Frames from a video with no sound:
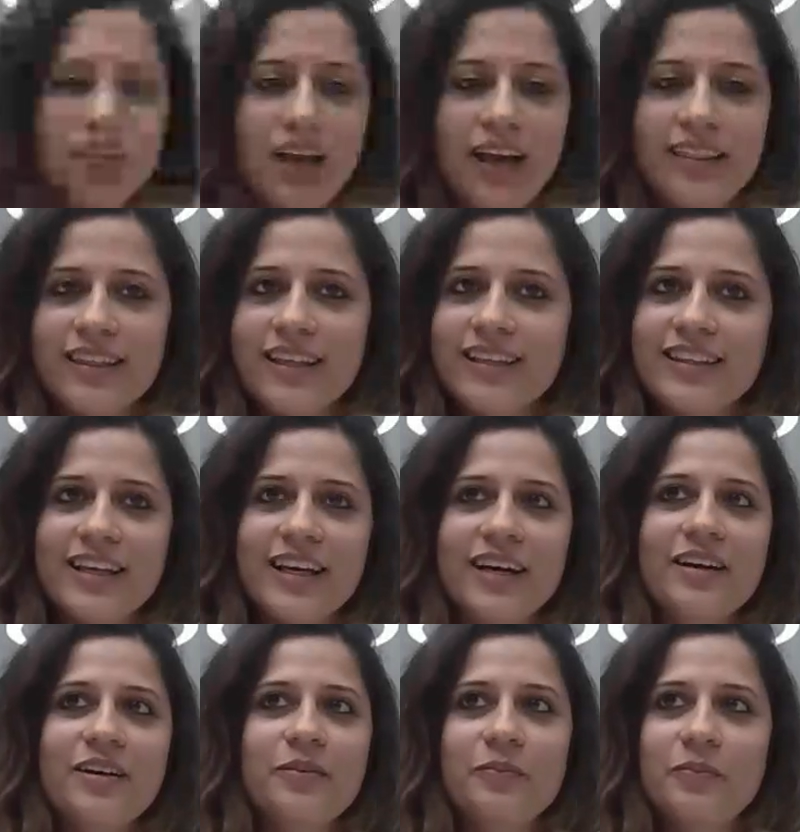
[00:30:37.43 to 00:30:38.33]
I think they
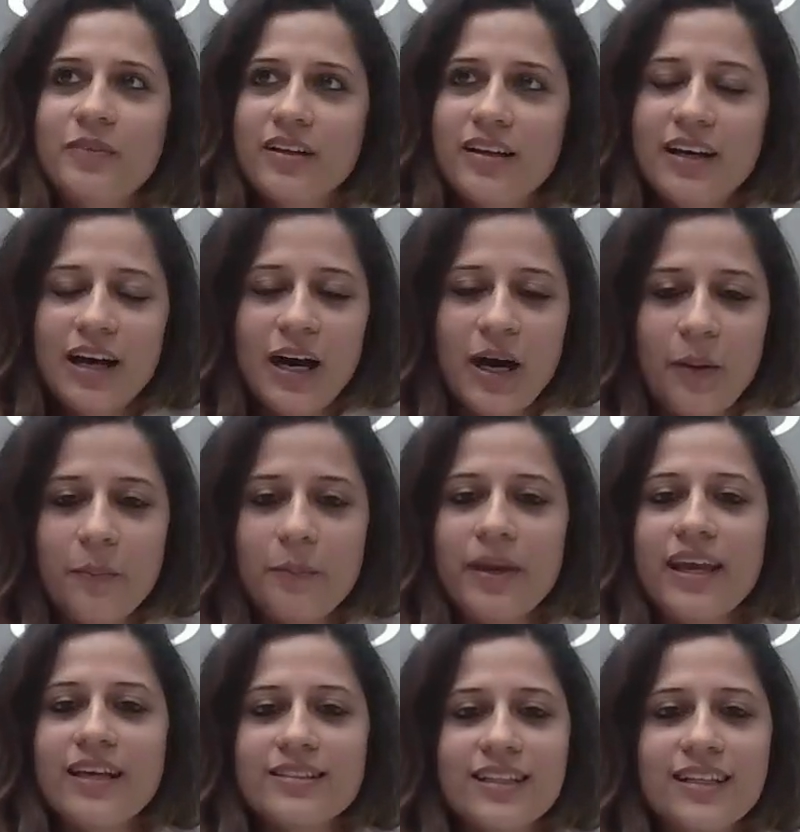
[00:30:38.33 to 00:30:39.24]
are
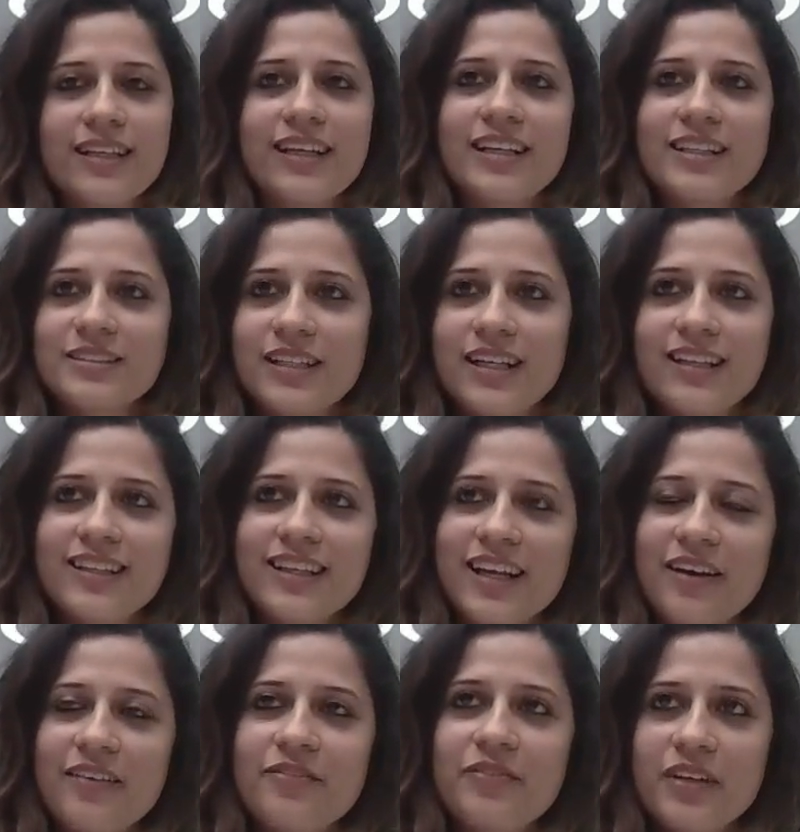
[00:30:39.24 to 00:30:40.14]
amazing leaders, and
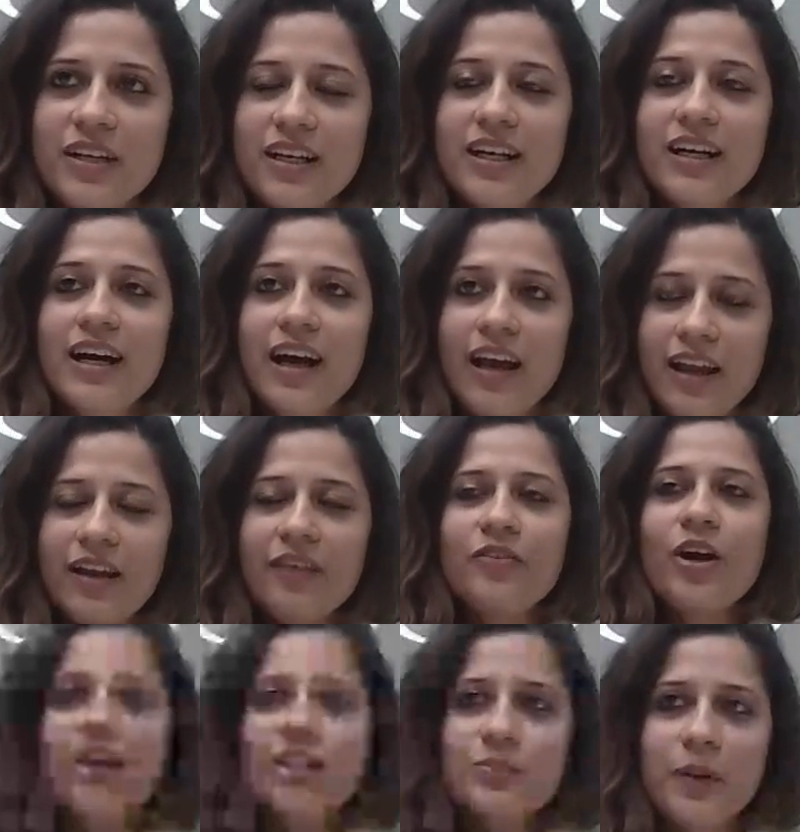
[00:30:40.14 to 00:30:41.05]
and of
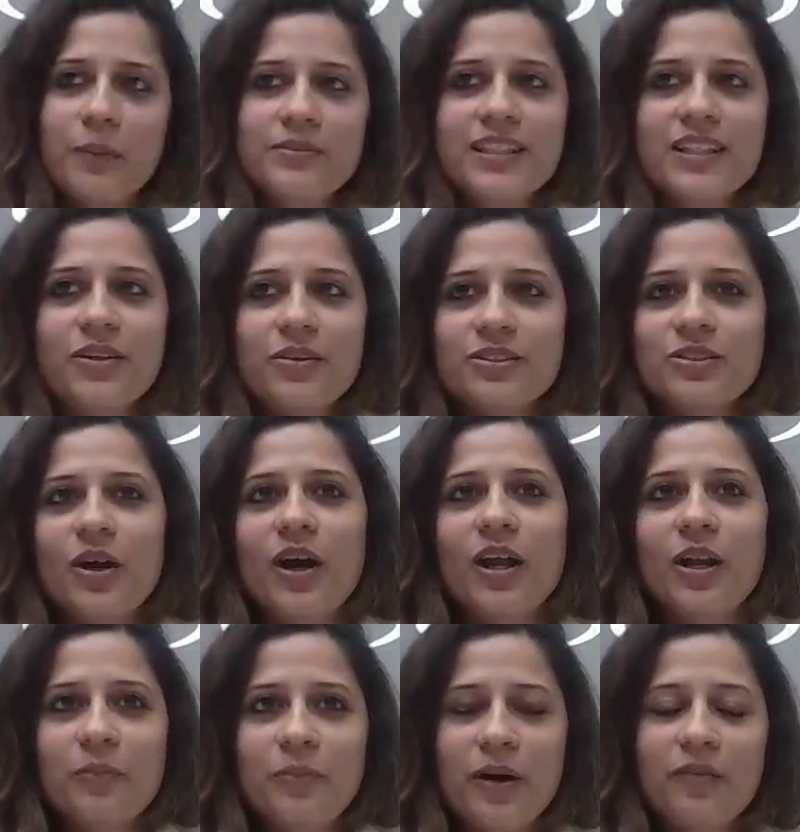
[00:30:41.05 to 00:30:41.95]
course PepsiCo is all
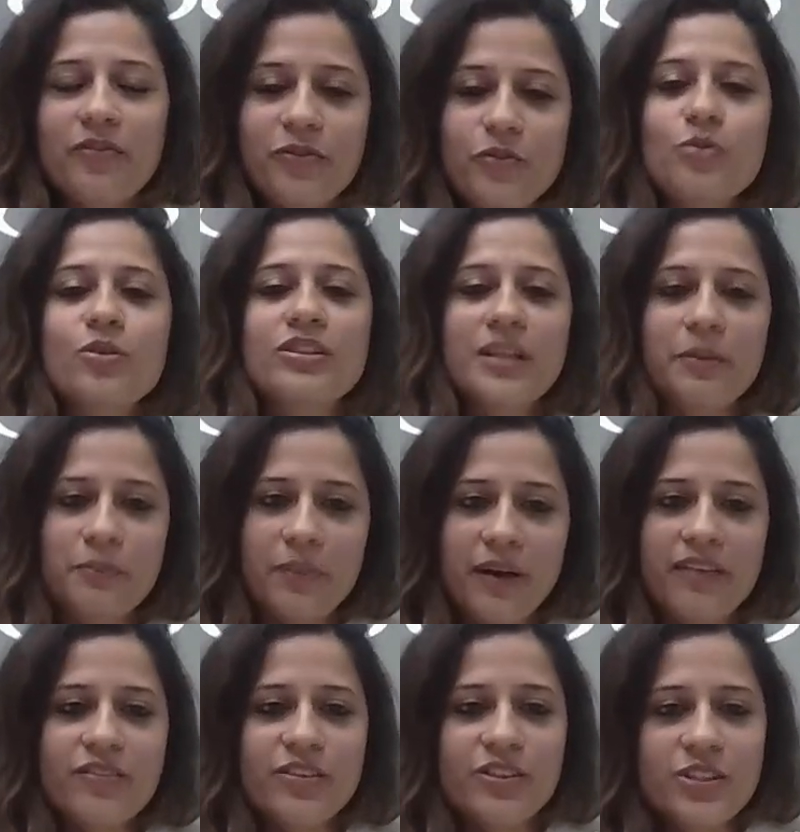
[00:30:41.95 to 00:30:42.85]
about foods and
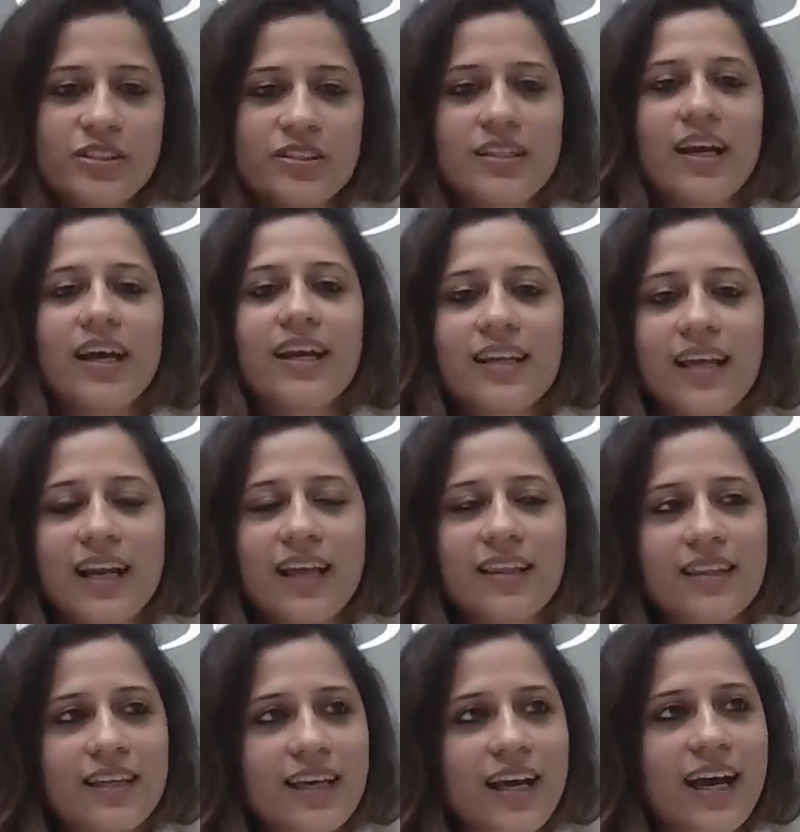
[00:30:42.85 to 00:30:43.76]
beverages, right? And I
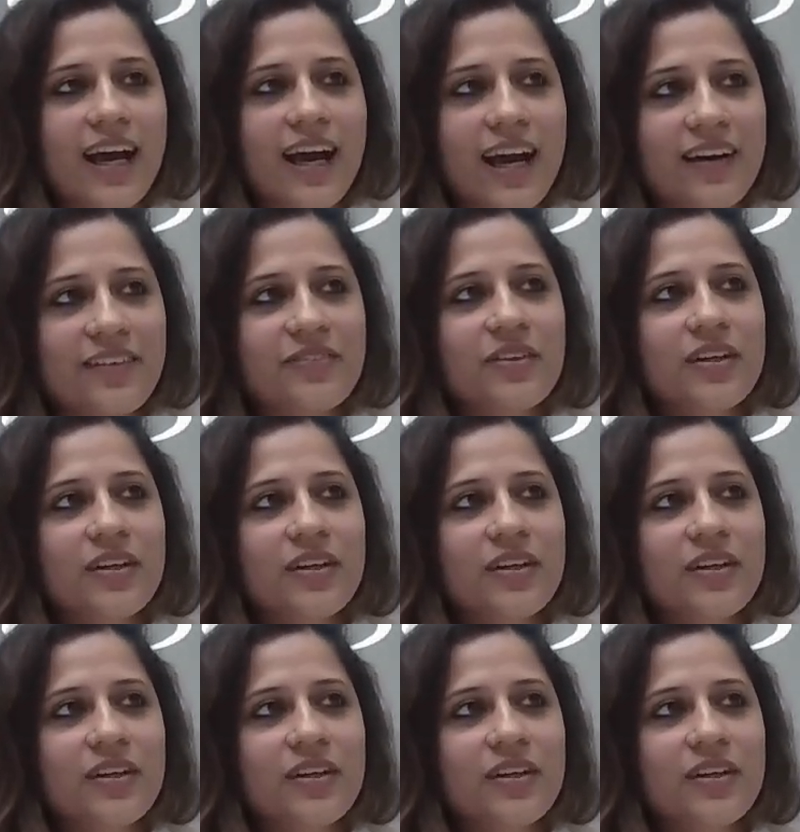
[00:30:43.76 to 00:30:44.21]
think I have